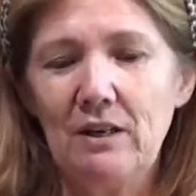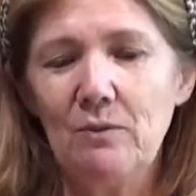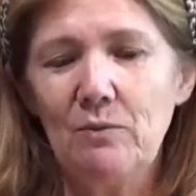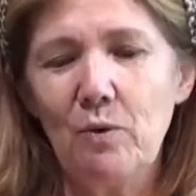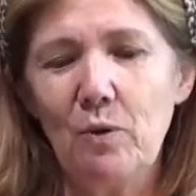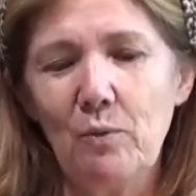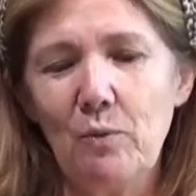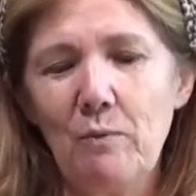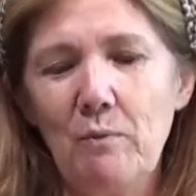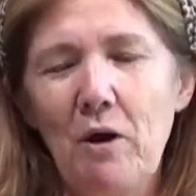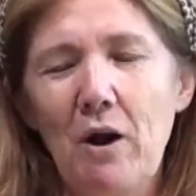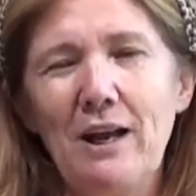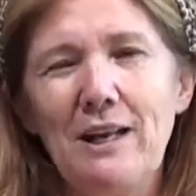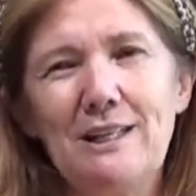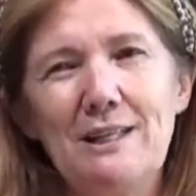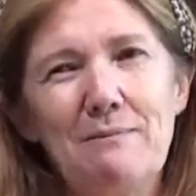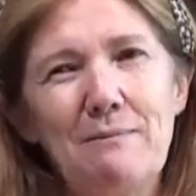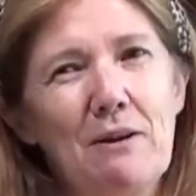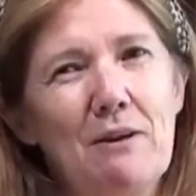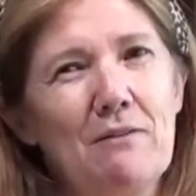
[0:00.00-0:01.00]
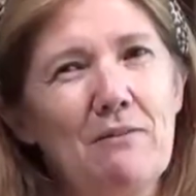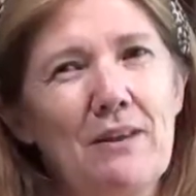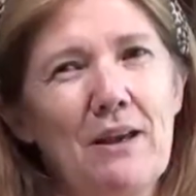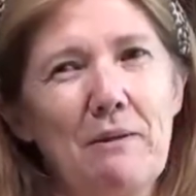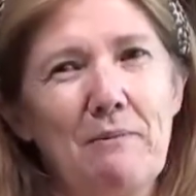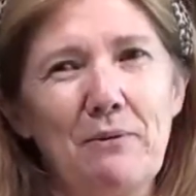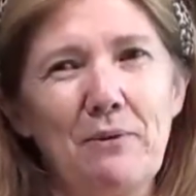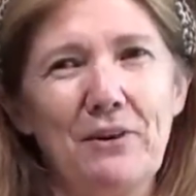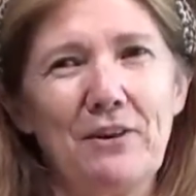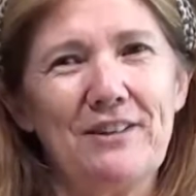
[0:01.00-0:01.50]
what reminds me of
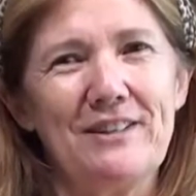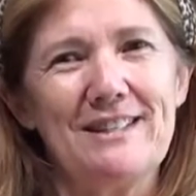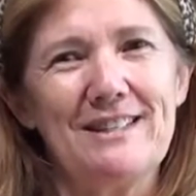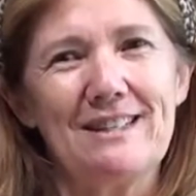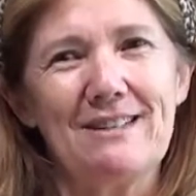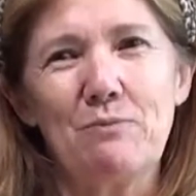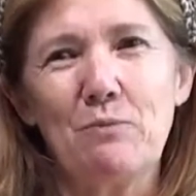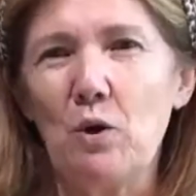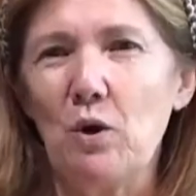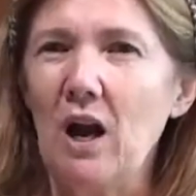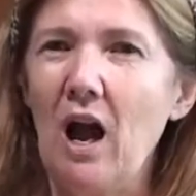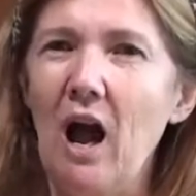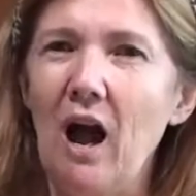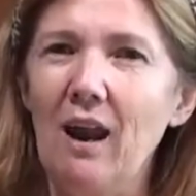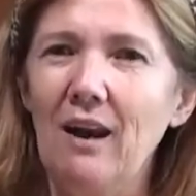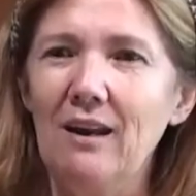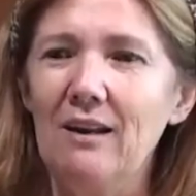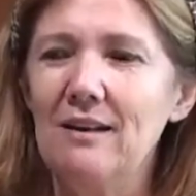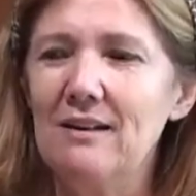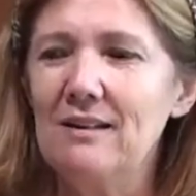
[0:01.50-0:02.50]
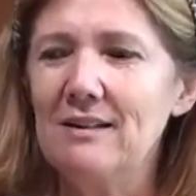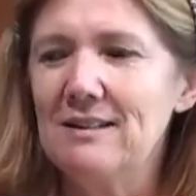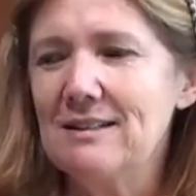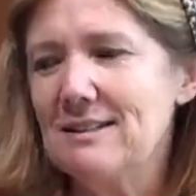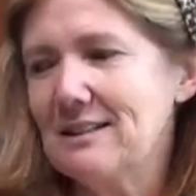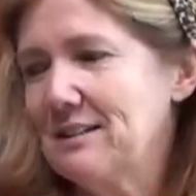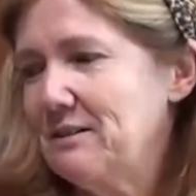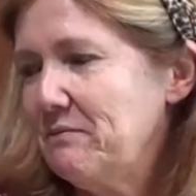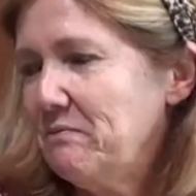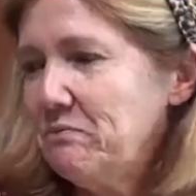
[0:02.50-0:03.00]
that person? What colours?
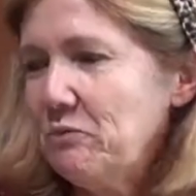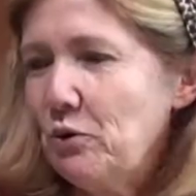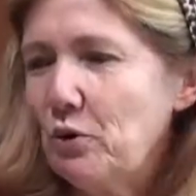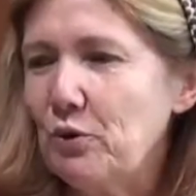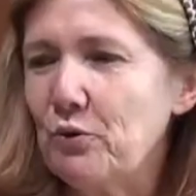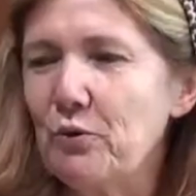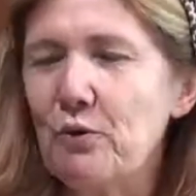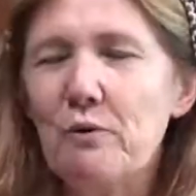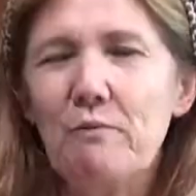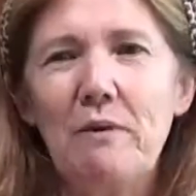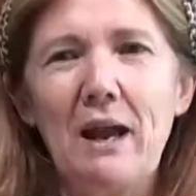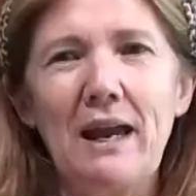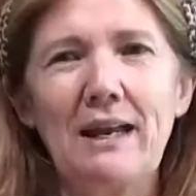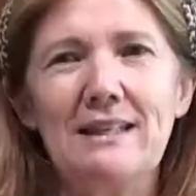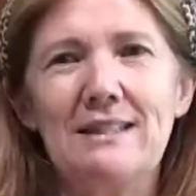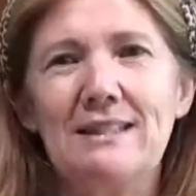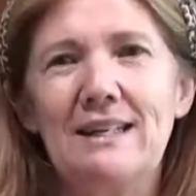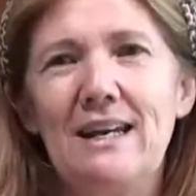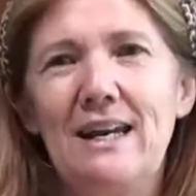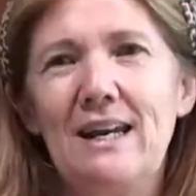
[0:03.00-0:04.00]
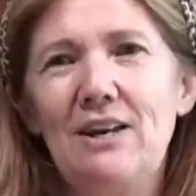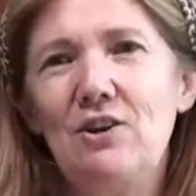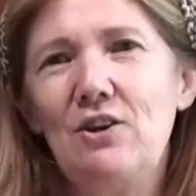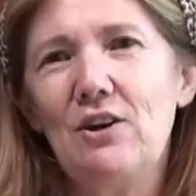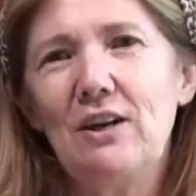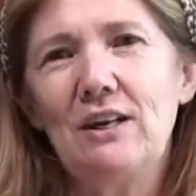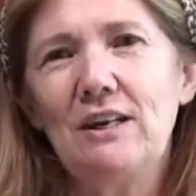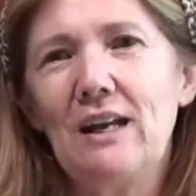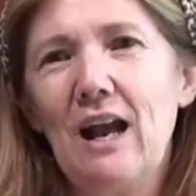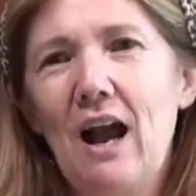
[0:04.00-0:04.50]
Look through a magazine.
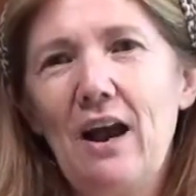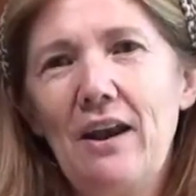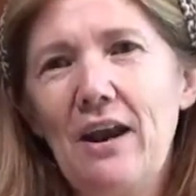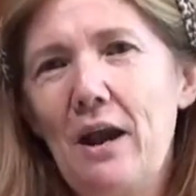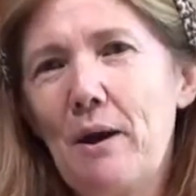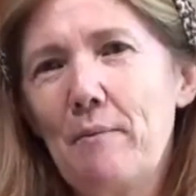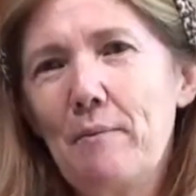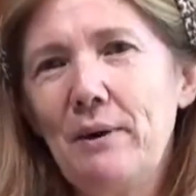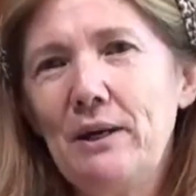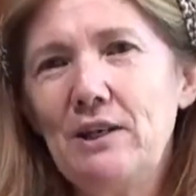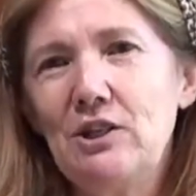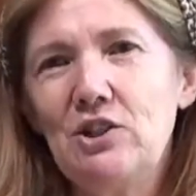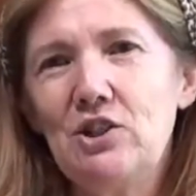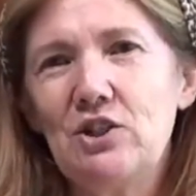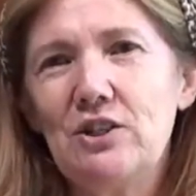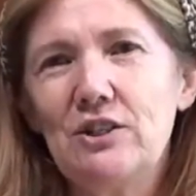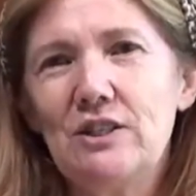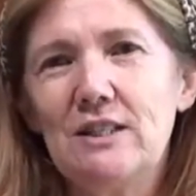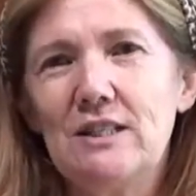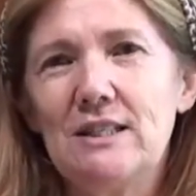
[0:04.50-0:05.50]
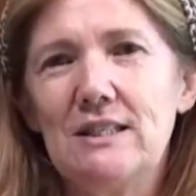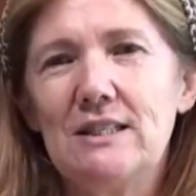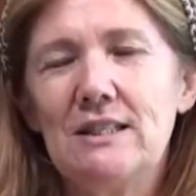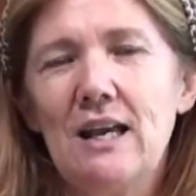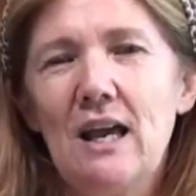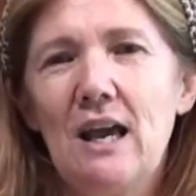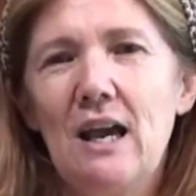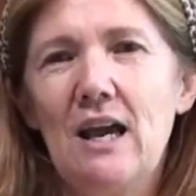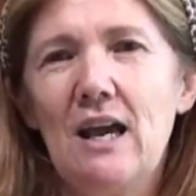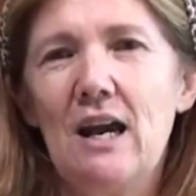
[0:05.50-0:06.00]
You can cut out pictures.
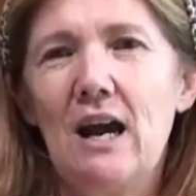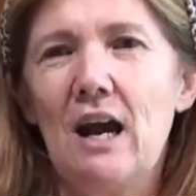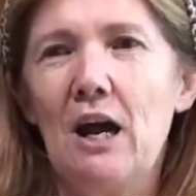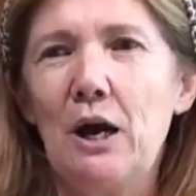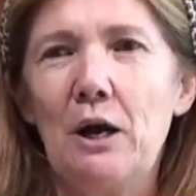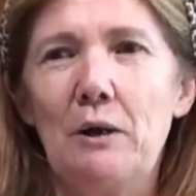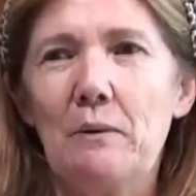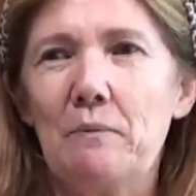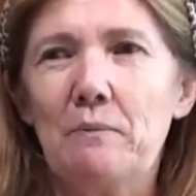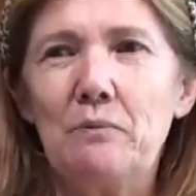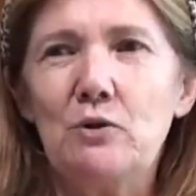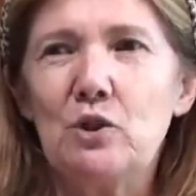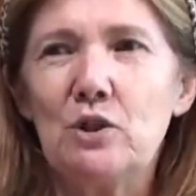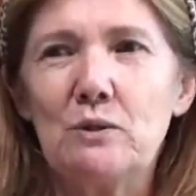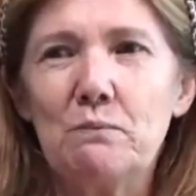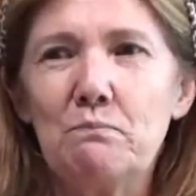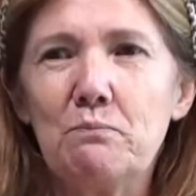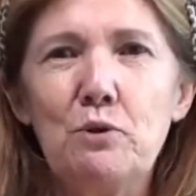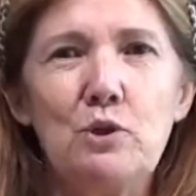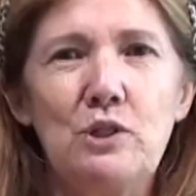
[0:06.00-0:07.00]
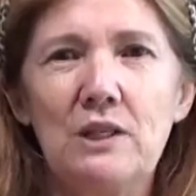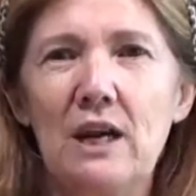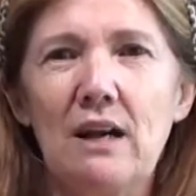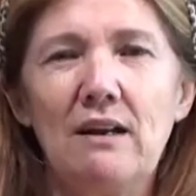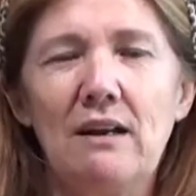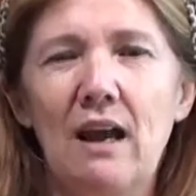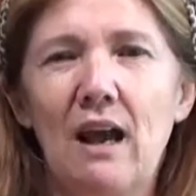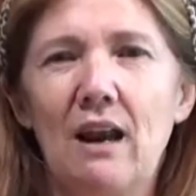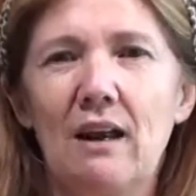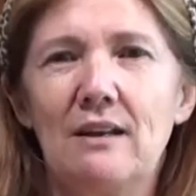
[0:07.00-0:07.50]
Just put
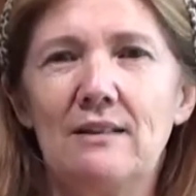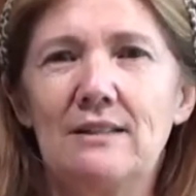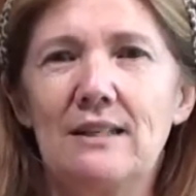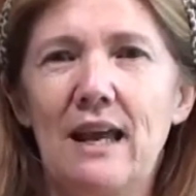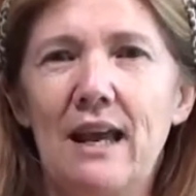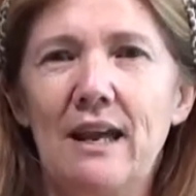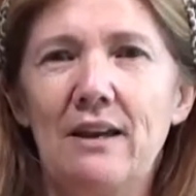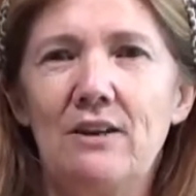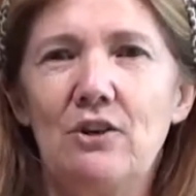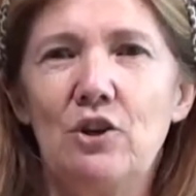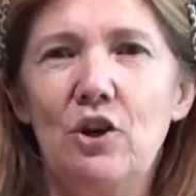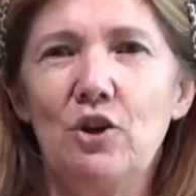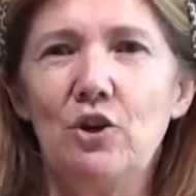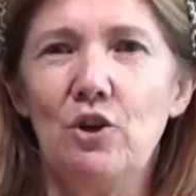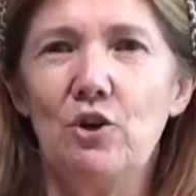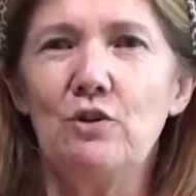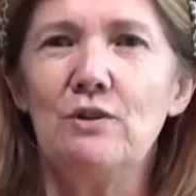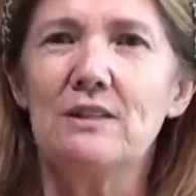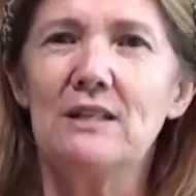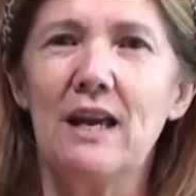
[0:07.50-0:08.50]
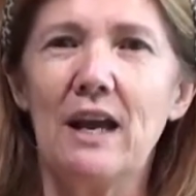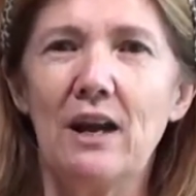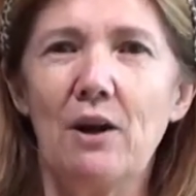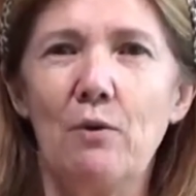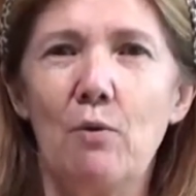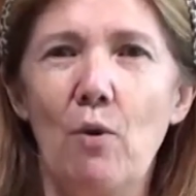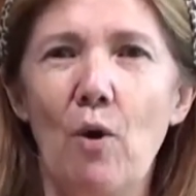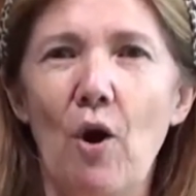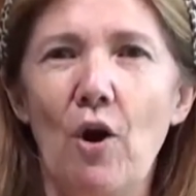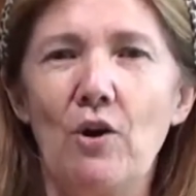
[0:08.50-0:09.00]
down colours and use that
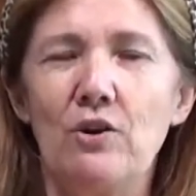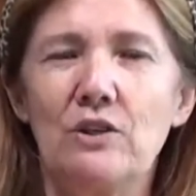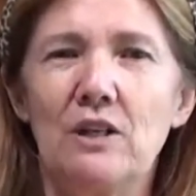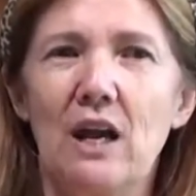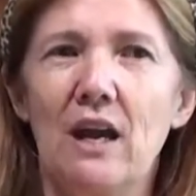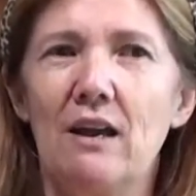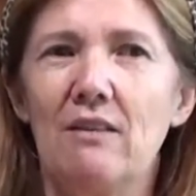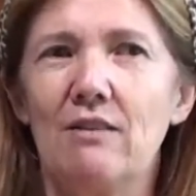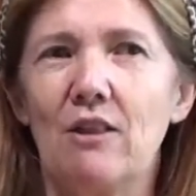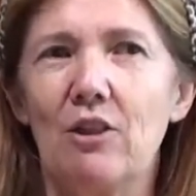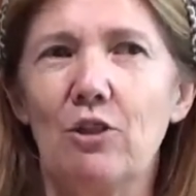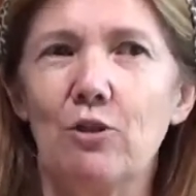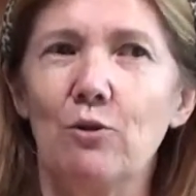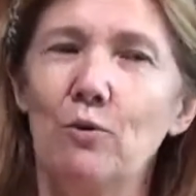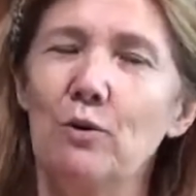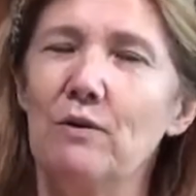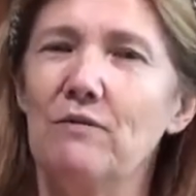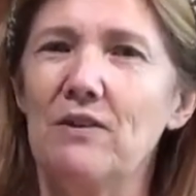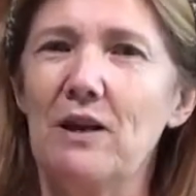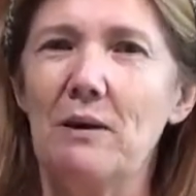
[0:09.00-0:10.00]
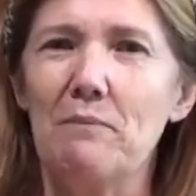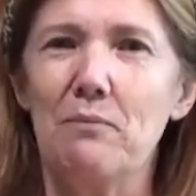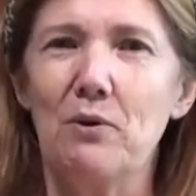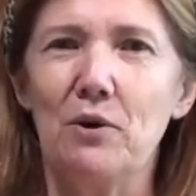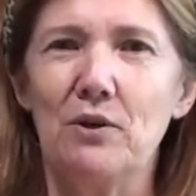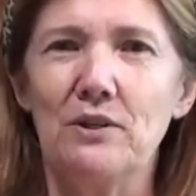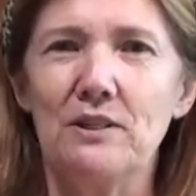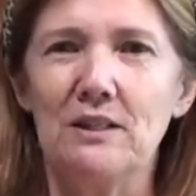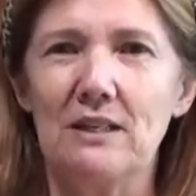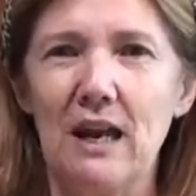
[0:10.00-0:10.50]
quote and the thought of that
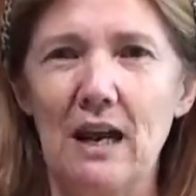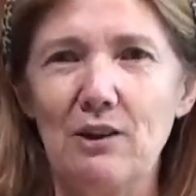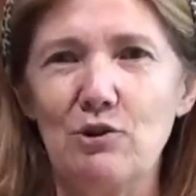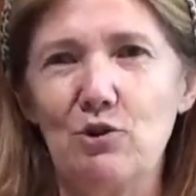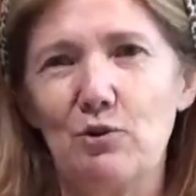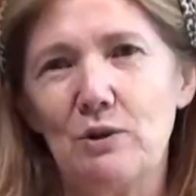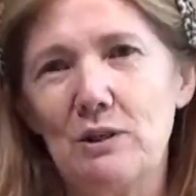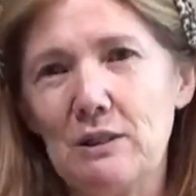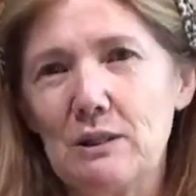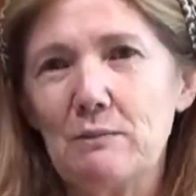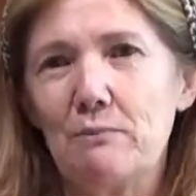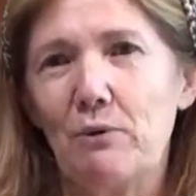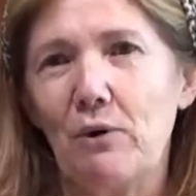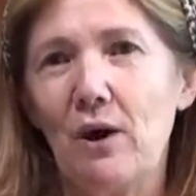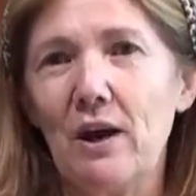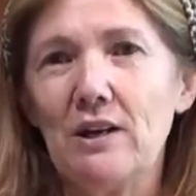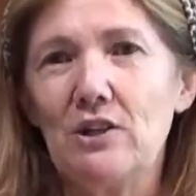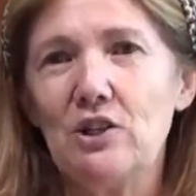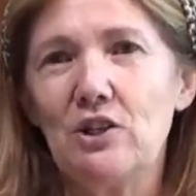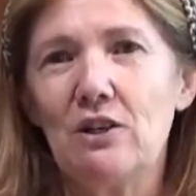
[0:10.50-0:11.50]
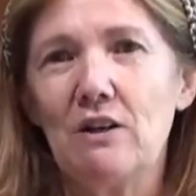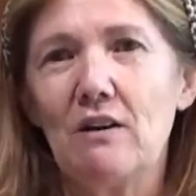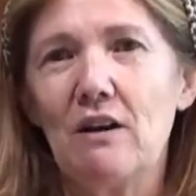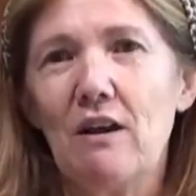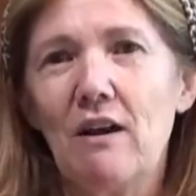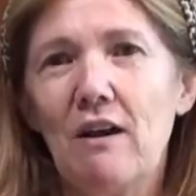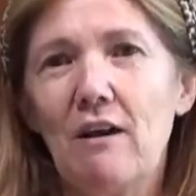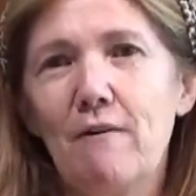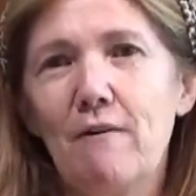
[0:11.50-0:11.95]
person as your inspiration